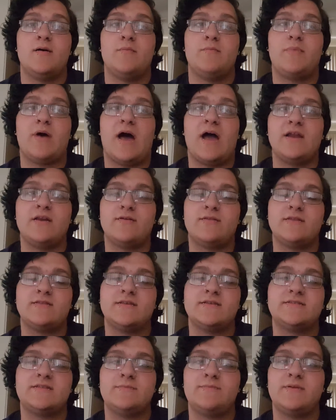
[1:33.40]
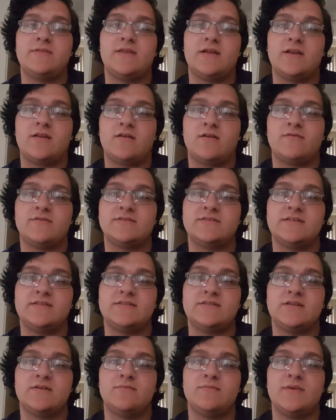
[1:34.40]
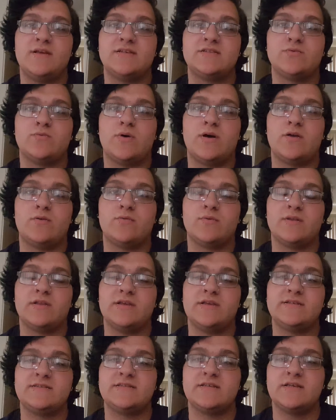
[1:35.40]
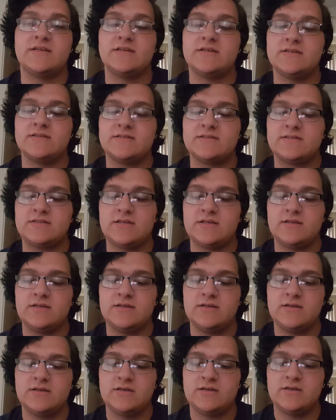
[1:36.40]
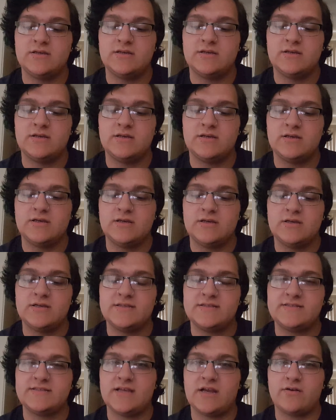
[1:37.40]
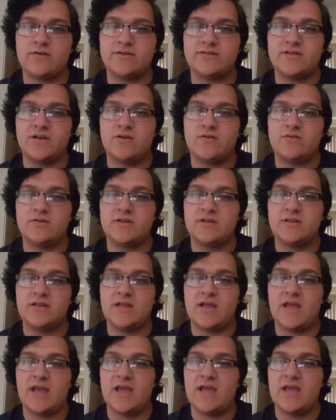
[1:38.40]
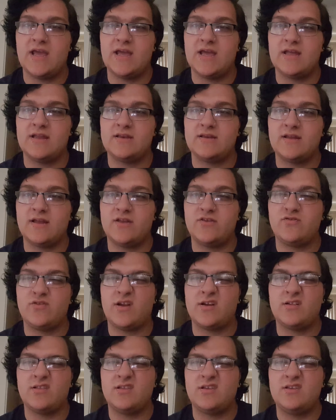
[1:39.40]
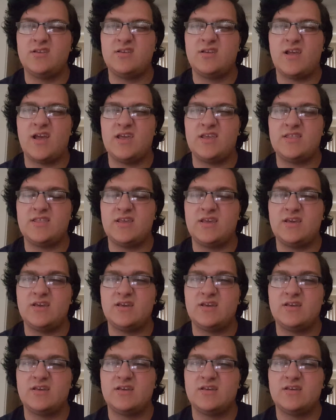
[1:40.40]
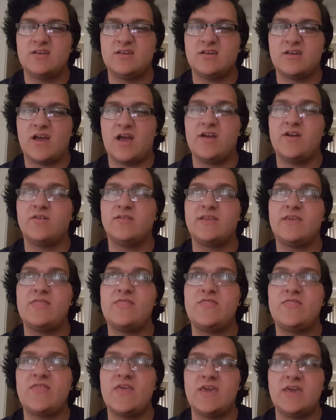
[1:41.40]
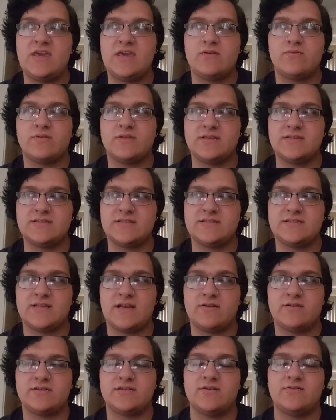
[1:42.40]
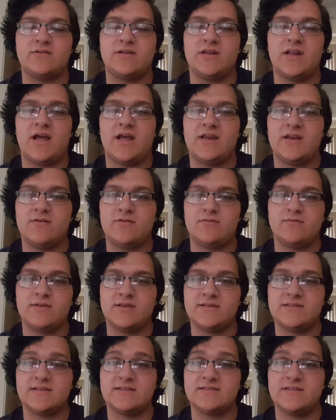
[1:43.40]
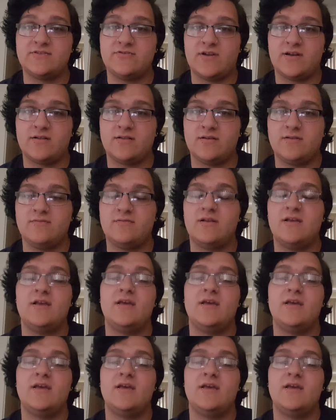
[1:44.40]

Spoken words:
But I know that the sympathetic nervous system is what releases serotonin and adrenaline, I think. I only think it releases serotonin. I know it releases adrenaline.